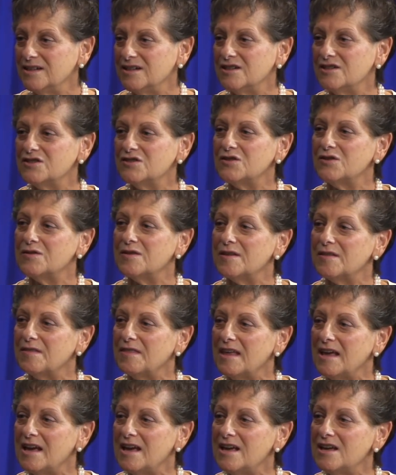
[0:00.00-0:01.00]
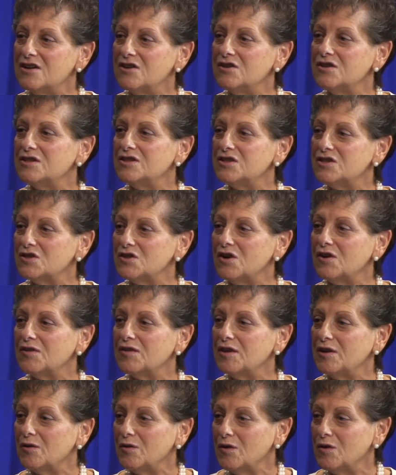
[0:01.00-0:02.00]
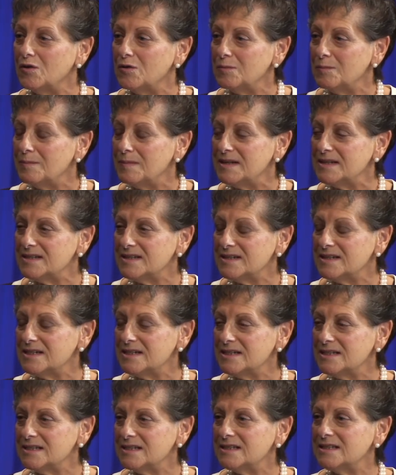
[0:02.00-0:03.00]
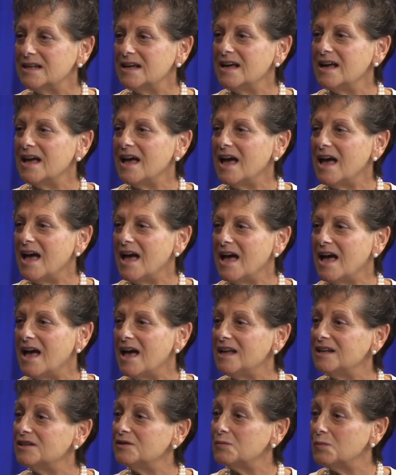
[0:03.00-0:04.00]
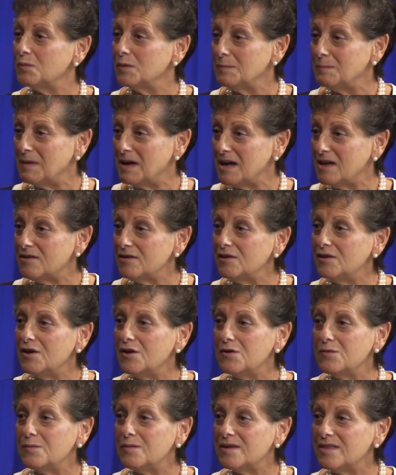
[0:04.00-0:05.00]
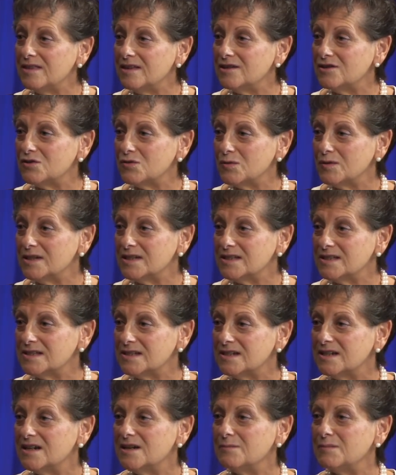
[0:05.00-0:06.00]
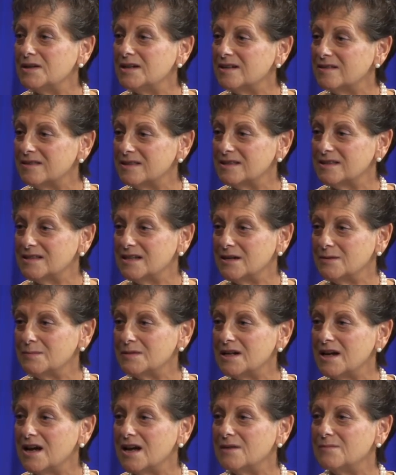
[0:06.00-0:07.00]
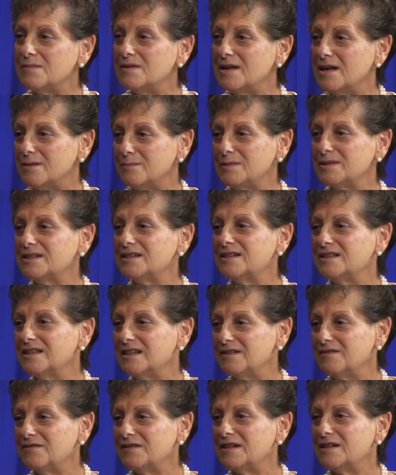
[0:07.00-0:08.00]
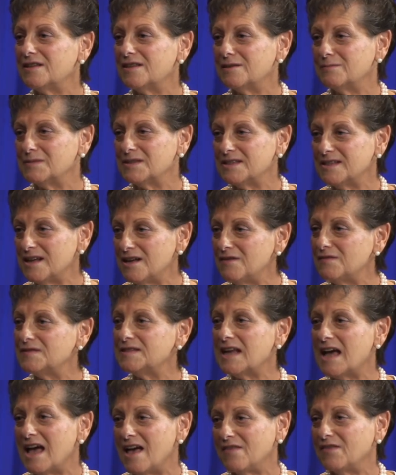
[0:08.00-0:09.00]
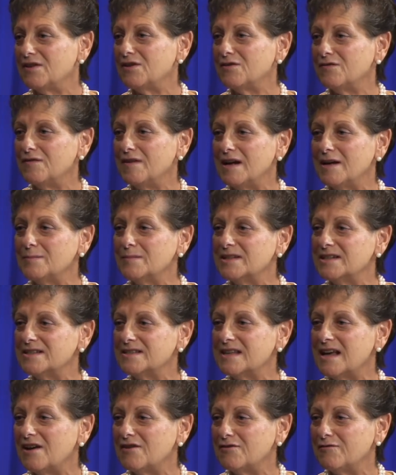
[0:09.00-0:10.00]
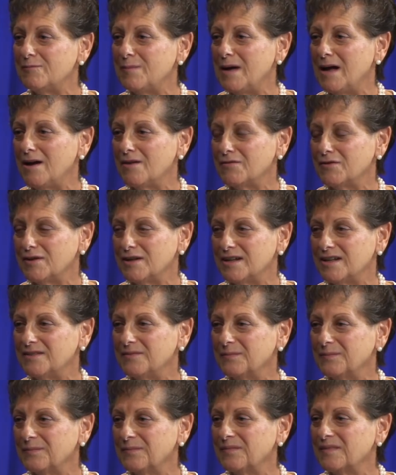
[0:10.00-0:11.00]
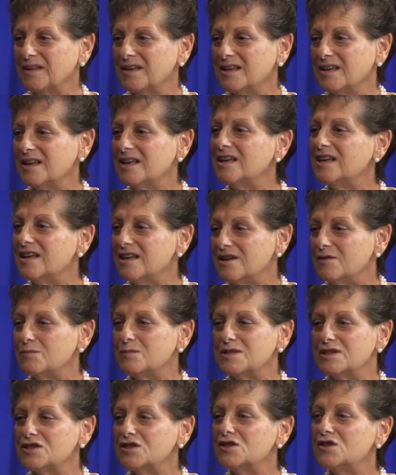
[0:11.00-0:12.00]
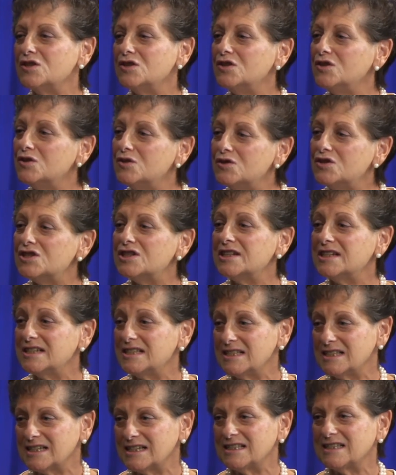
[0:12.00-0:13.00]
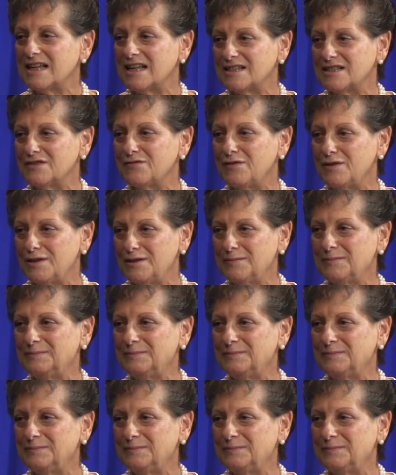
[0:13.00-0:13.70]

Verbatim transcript: so that they could start their own business and repay the loan with interest, but at the same time be able to lift themselves and their families out of poverty. It was hugely successful.